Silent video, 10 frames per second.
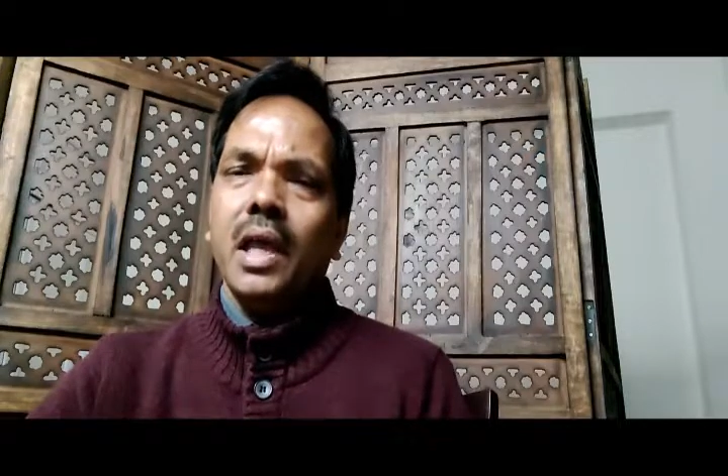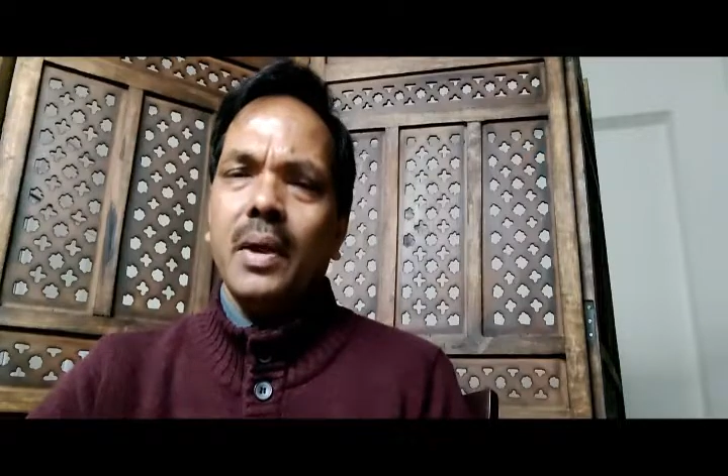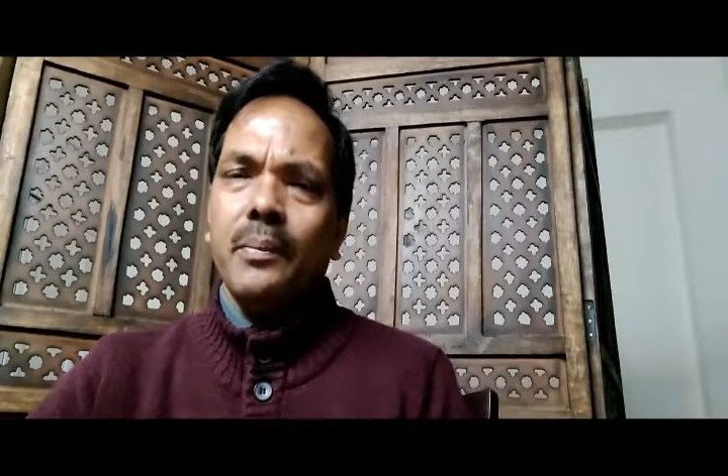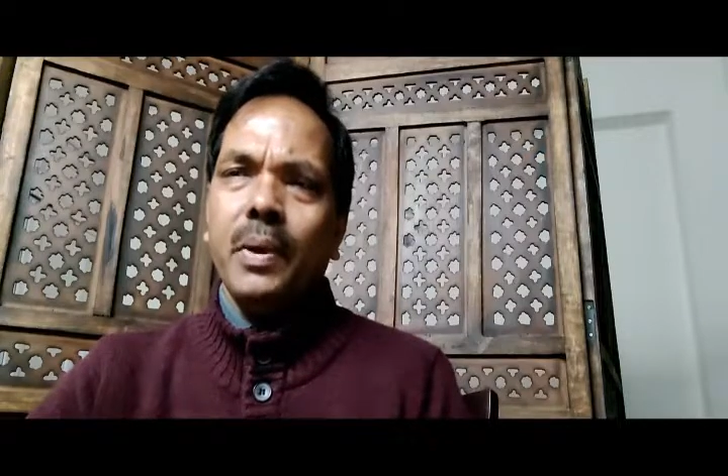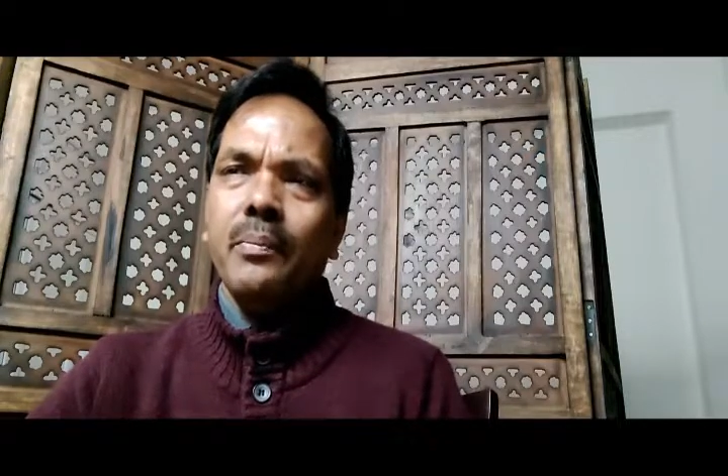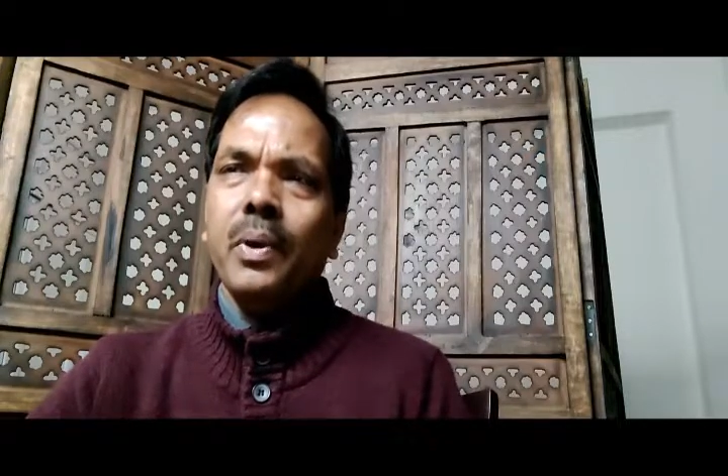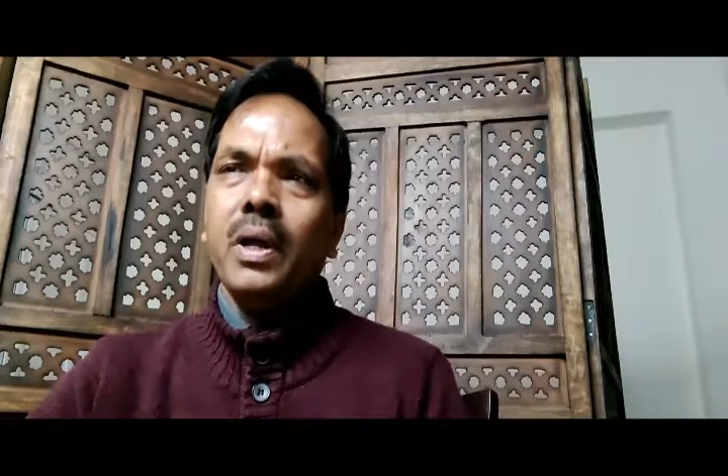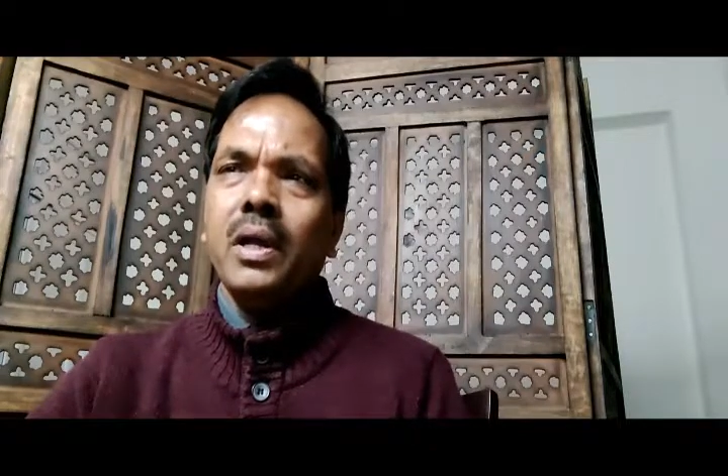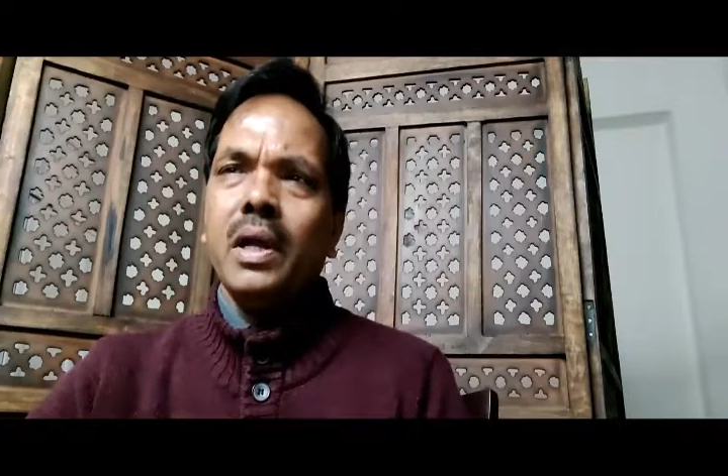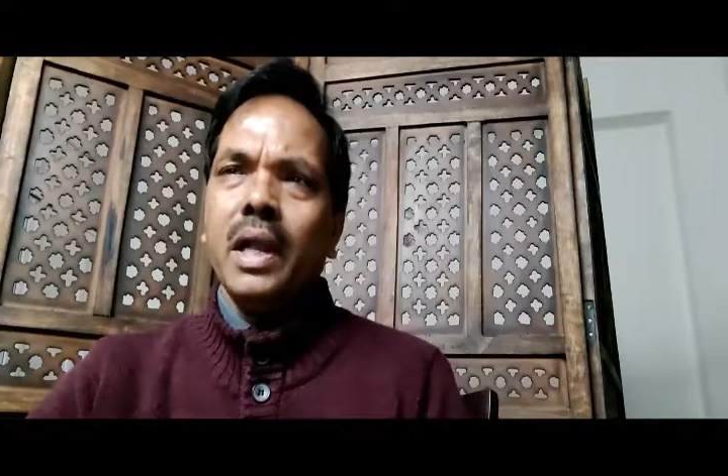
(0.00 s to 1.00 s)
a
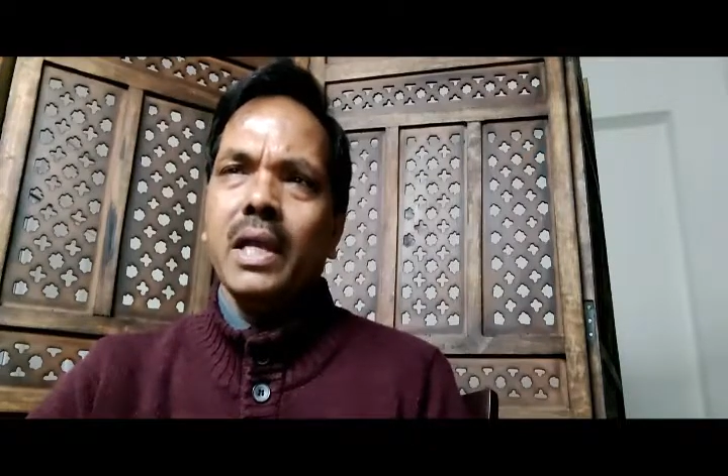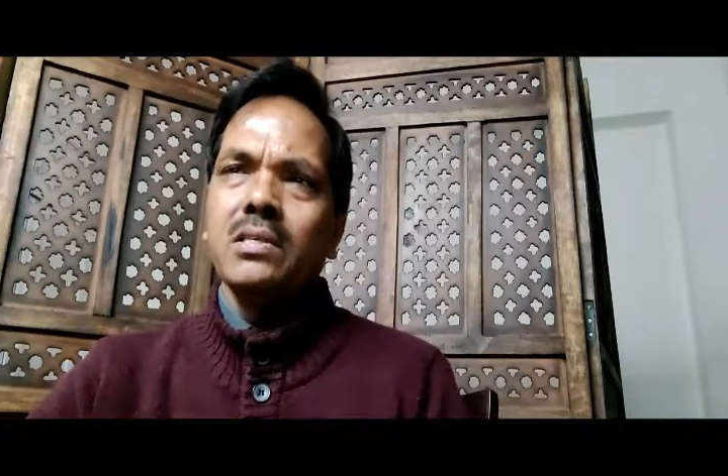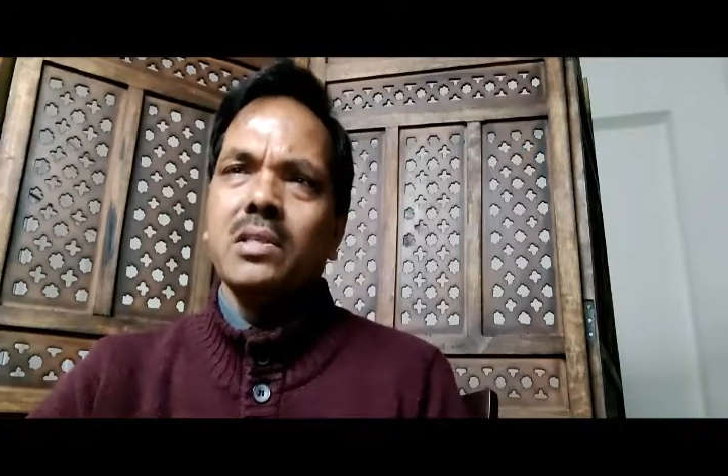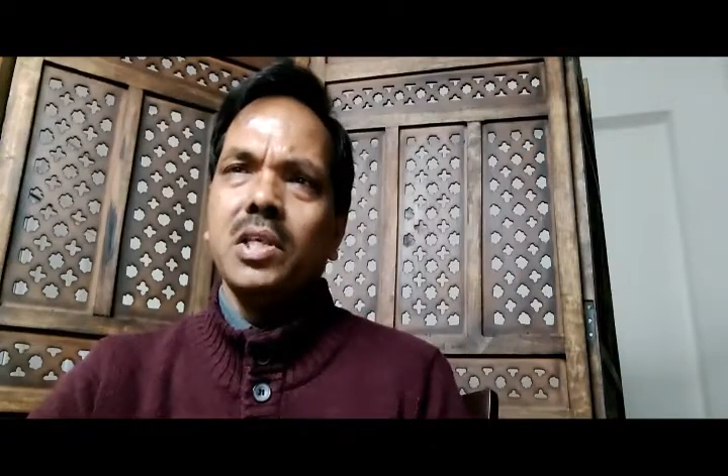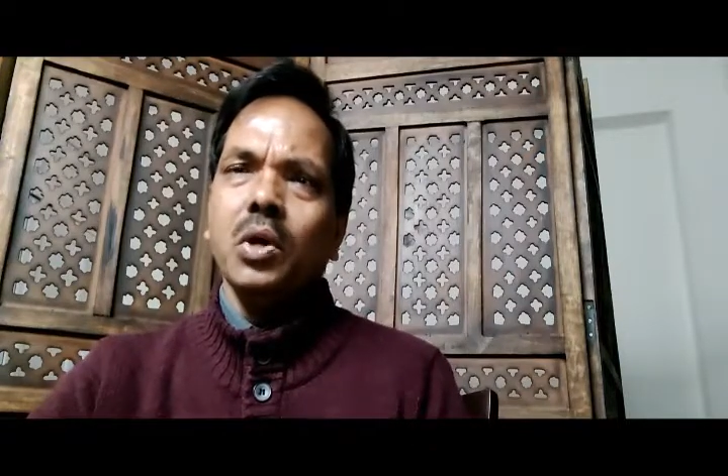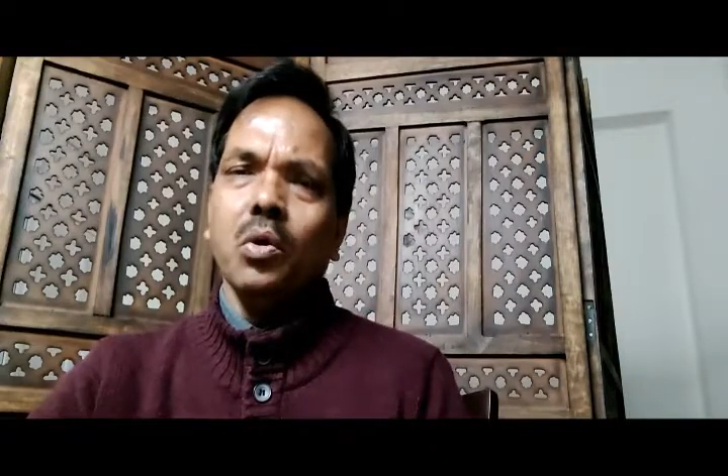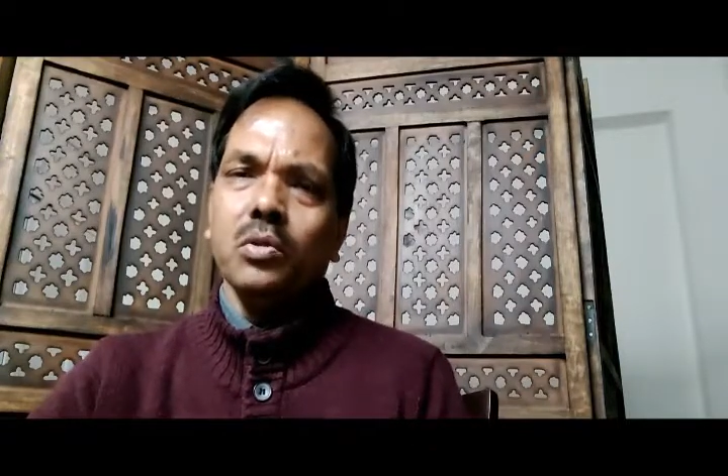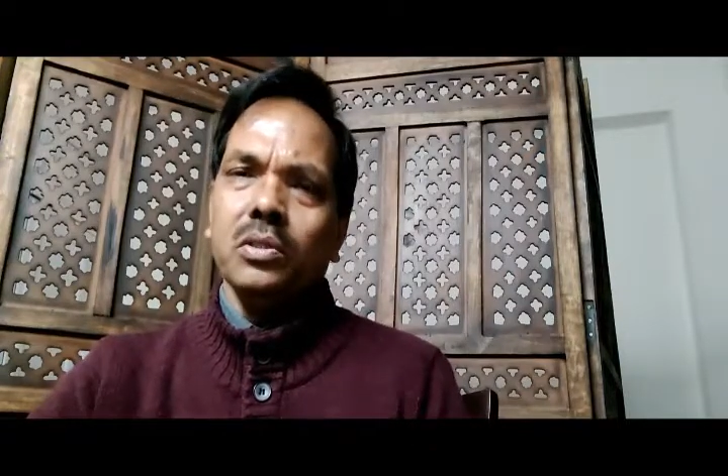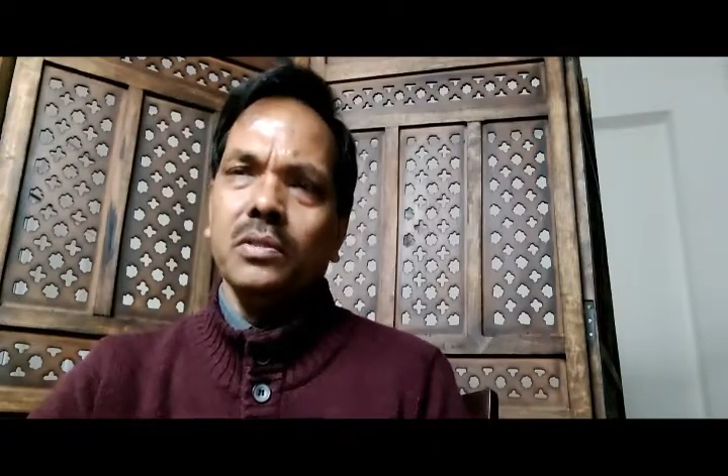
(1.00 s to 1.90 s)
member takes the oath.